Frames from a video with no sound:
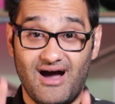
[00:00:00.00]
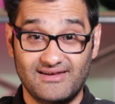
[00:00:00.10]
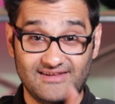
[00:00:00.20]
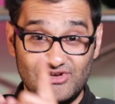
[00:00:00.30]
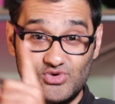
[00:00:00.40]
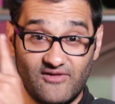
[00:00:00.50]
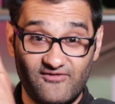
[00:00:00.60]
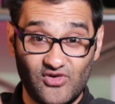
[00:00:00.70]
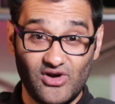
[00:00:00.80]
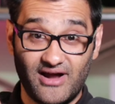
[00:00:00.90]
I did do a
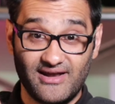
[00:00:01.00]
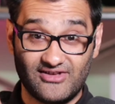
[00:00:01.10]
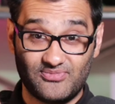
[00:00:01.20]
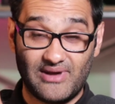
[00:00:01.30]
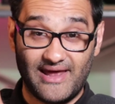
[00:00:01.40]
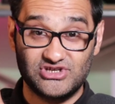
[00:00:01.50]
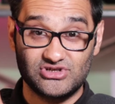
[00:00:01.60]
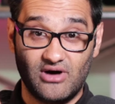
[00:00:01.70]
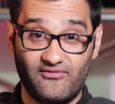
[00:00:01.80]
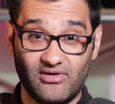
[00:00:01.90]
full-on
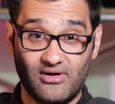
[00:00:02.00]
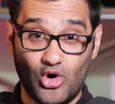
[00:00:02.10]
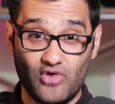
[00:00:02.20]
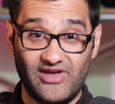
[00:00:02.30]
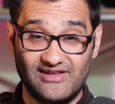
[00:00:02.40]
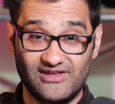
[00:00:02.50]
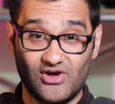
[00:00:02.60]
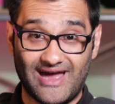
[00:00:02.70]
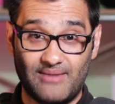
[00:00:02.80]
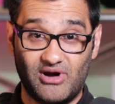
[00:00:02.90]
explanation of overheating
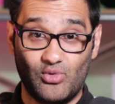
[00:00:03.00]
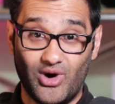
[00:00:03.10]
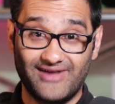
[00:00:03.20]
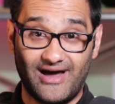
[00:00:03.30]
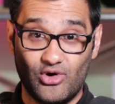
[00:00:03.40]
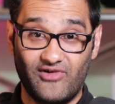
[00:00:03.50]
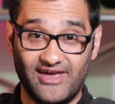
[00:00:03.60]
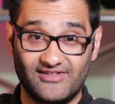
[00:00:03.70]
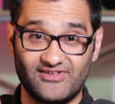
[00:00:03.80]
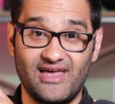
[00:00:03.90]
your camera and why that
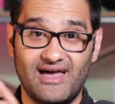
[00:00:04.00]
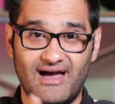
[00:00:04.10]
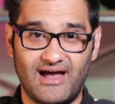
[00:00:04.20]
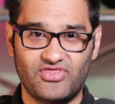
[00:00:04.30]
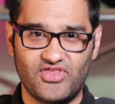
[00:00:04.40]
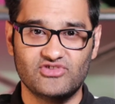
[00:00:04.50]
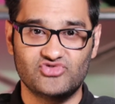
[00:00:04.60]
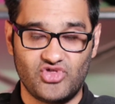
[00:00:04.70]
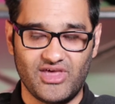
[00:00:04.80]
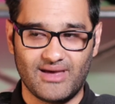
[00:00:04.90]
overheats and things
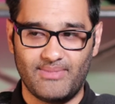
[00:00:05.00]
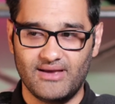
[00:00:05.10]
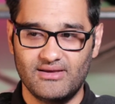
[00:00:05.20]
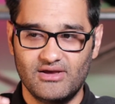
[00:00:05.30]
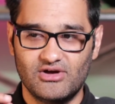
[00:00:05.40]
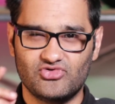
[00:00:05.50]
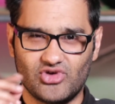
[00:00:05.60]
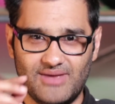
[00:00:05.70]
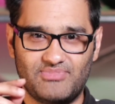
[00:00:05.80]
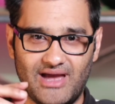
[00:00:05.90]
to think about, so
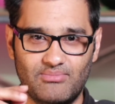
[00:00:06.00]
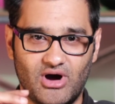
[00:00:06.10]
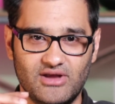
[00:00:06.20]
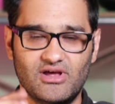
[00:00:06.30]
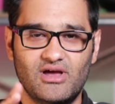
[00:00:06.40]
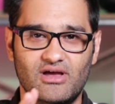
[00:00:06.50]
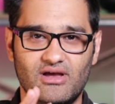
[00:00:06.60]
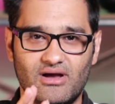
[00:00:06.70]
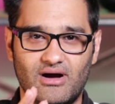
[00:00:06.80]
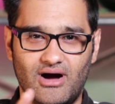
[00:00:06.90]
keep that in mind.
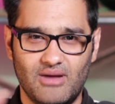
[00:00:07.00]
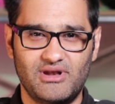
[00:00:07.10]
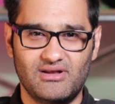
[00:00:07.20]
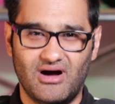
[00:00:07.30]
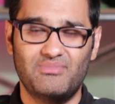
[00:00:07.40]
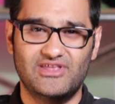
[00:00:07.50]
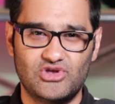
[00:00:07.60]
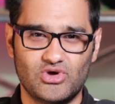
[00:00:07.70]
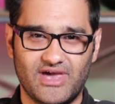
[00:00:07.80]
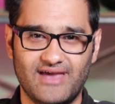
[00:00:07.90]
I'm in
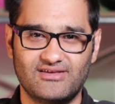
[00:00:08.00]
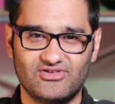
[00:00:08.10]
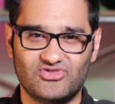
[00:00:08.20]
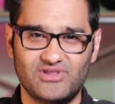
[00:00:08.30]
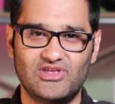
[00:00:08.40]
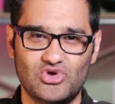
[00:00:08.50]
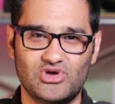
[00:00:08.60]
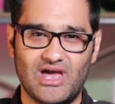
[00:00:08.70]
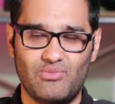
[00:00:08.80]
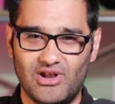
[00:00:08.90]
the UK, so in the
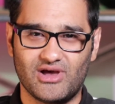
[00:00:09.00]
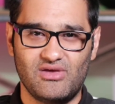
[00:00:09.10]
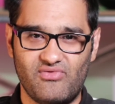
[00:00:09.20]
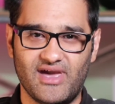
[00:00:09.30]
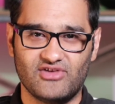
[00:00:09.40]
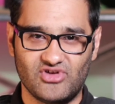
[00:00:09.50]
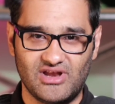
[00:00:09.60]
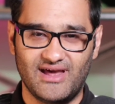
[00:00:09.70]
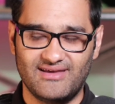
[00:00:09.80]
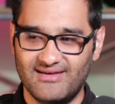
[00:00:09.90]
UK we're lucky if we get a
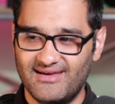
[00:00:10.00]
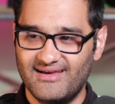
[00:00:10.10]
sunny day.